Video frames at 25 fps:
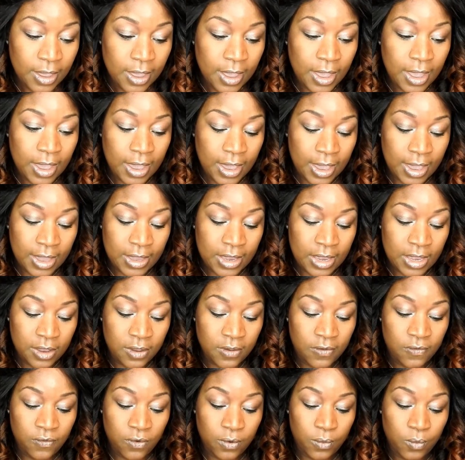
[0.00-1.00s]
and it
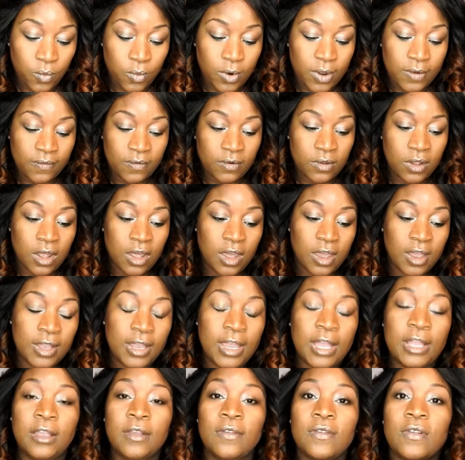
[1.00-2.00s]
is from Revlon,
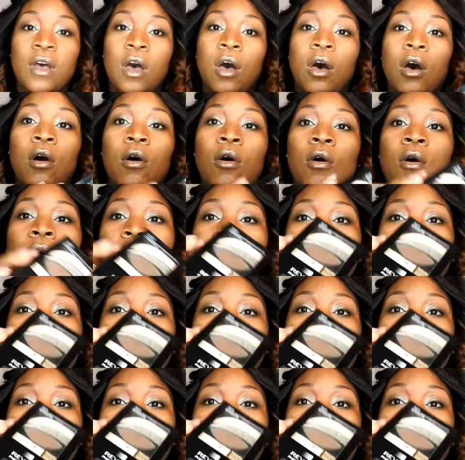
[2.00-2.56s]
and it's called